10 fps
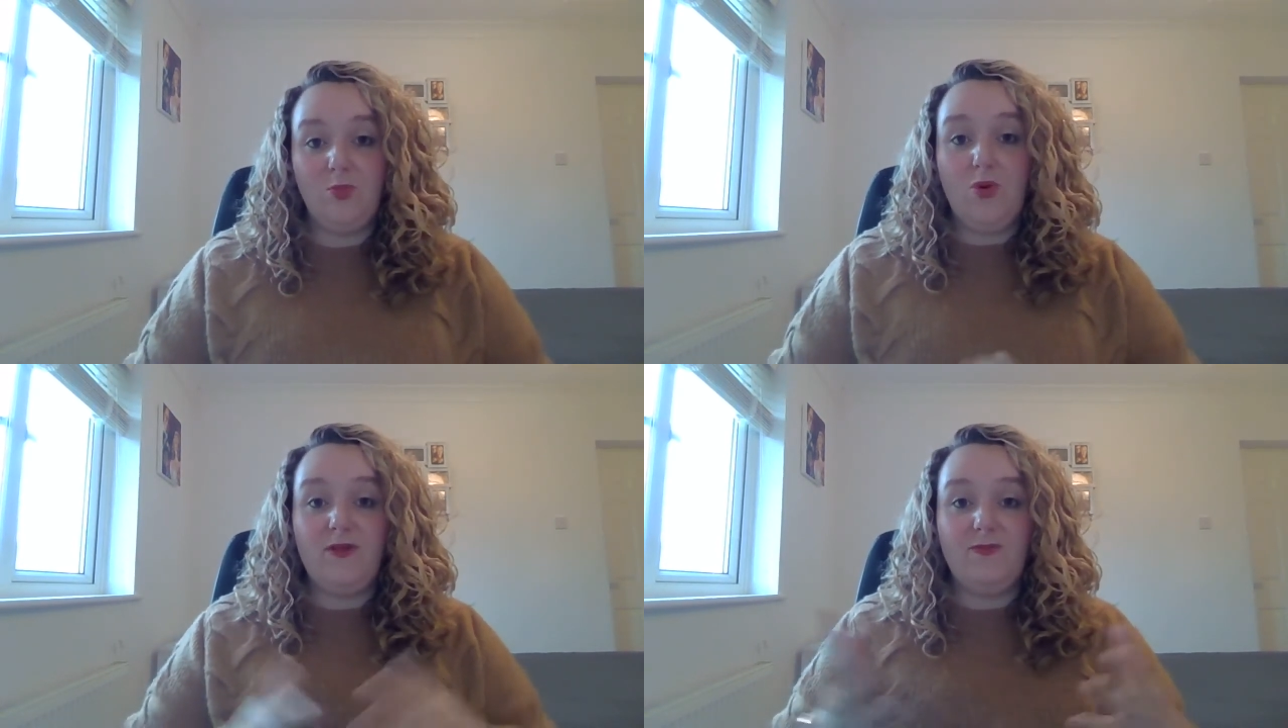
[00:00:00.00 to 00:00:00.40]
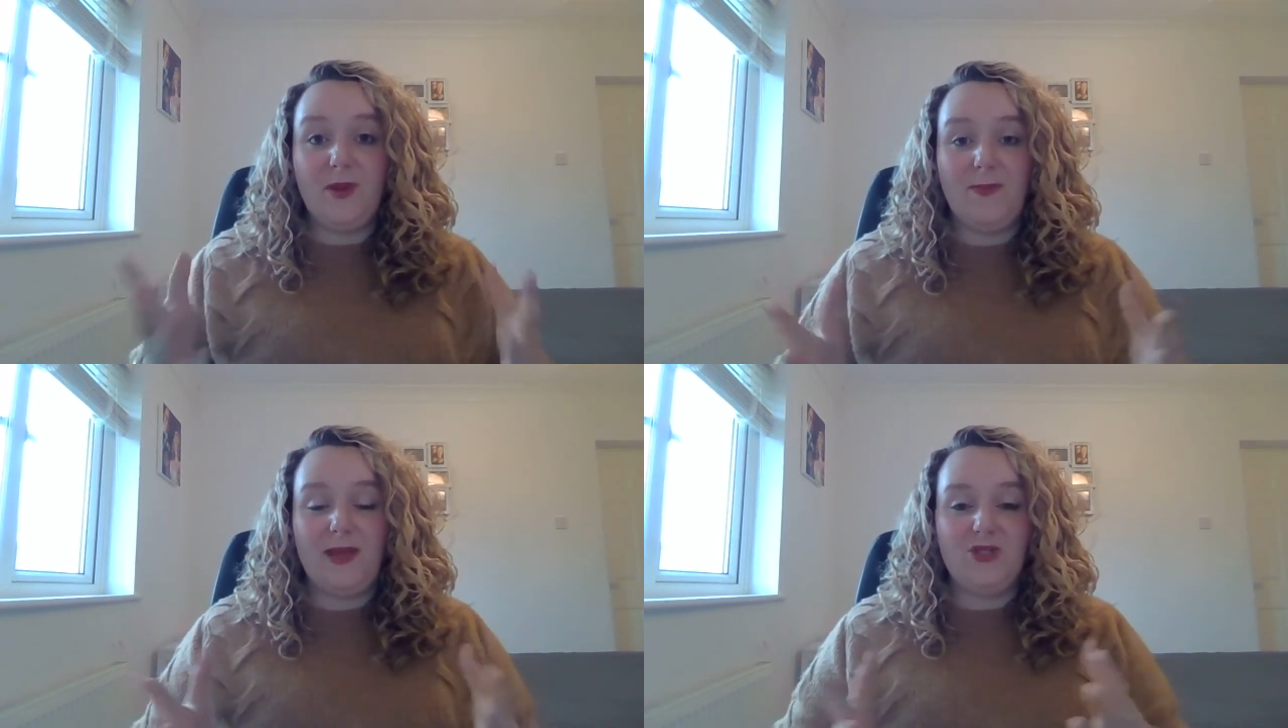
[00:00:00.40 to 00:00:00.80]
What if
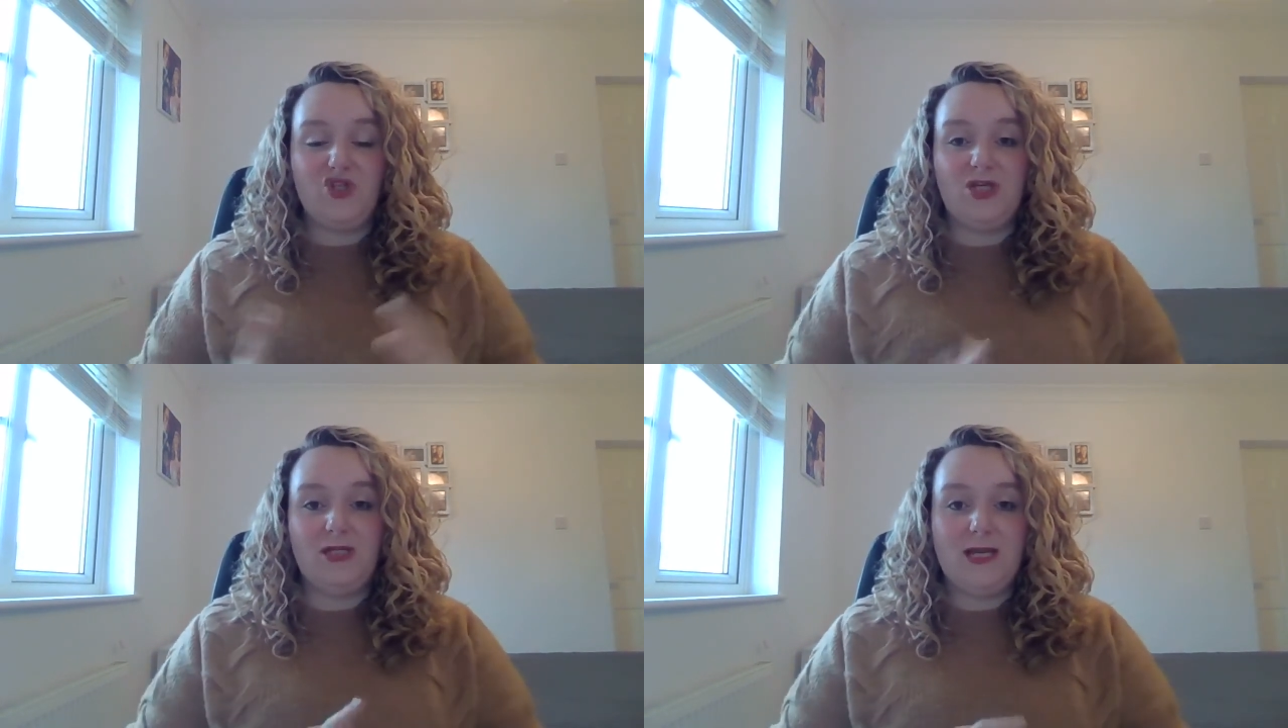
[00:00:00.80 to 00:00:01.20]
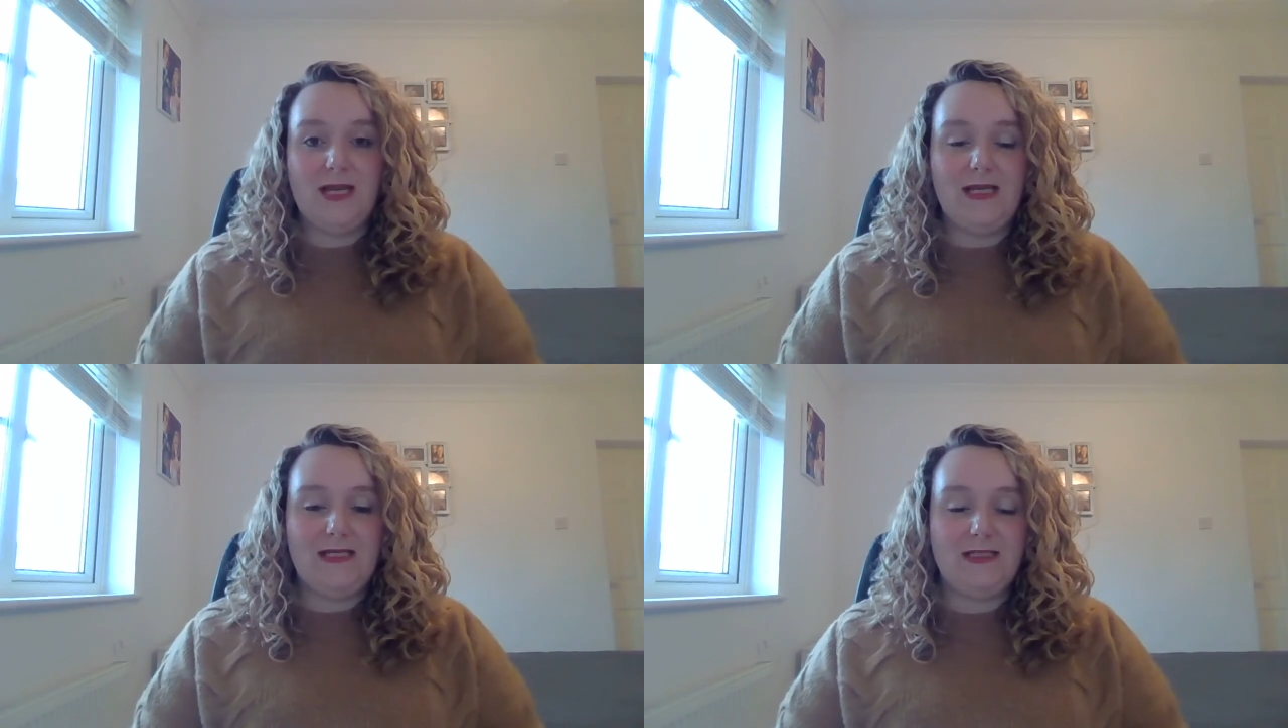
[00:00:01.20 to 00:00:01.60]
my pension
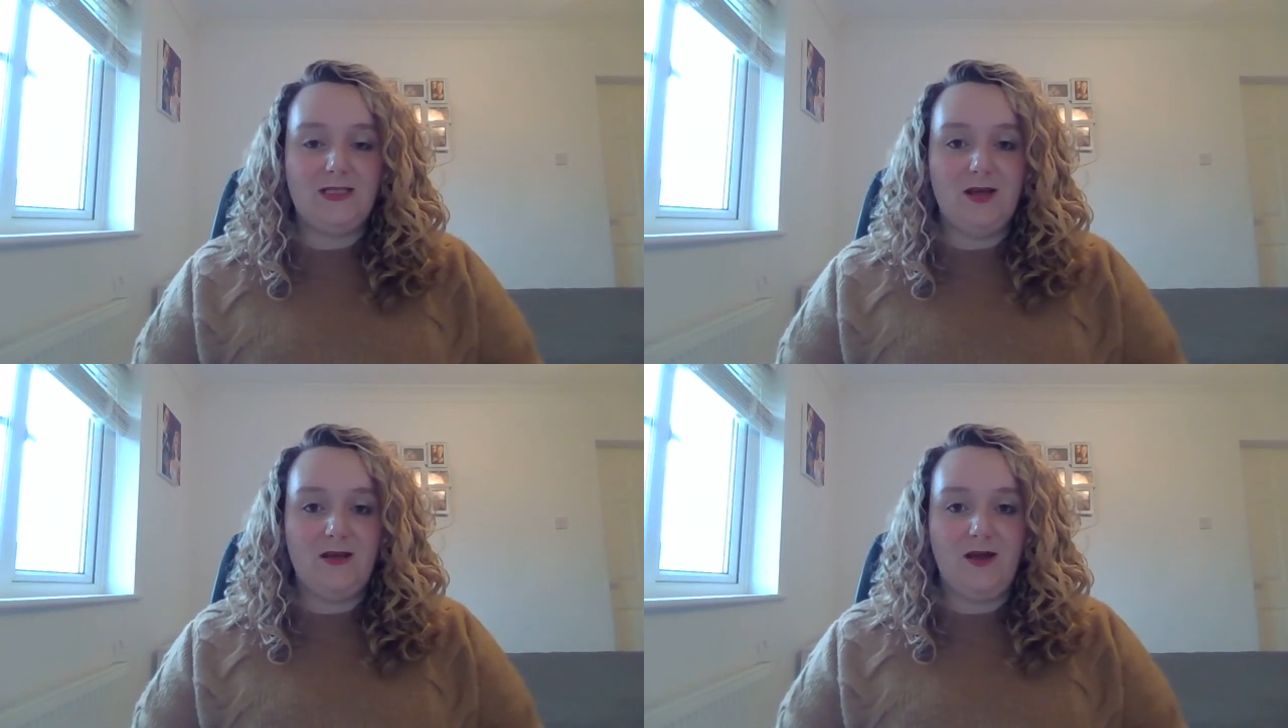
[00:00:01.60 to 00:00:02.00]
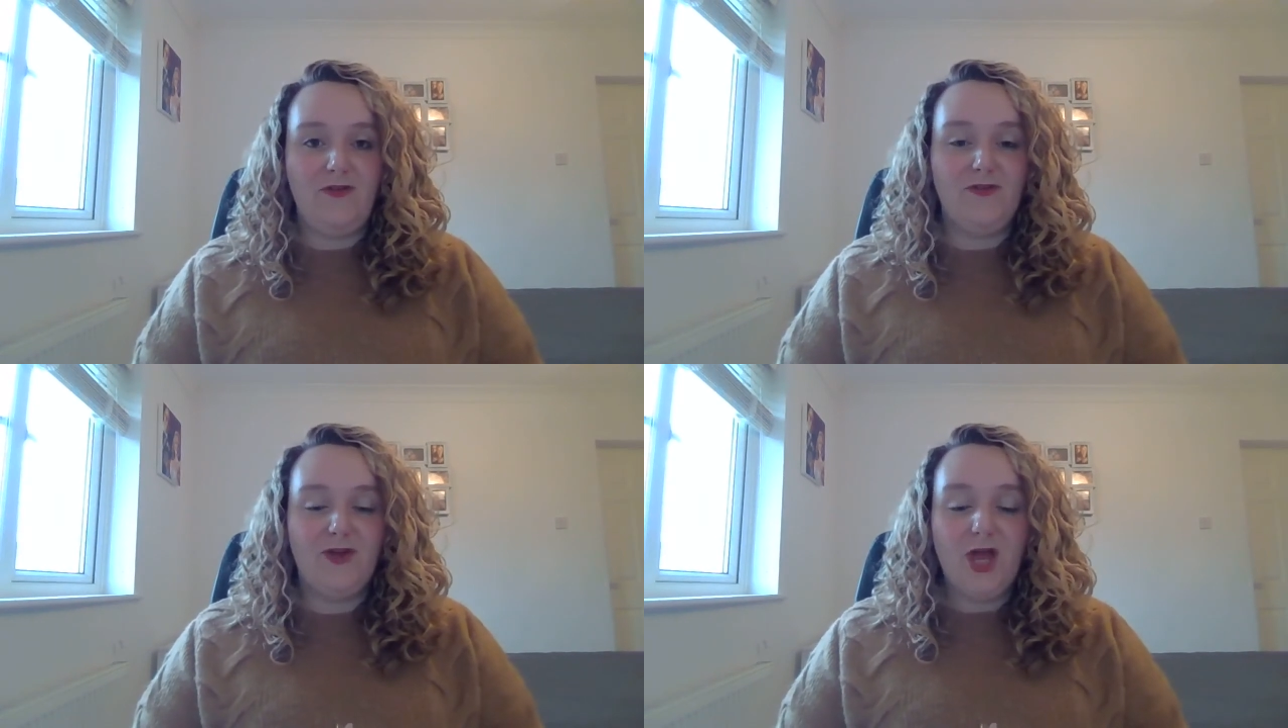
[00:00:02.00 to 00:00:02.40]
isn't enough?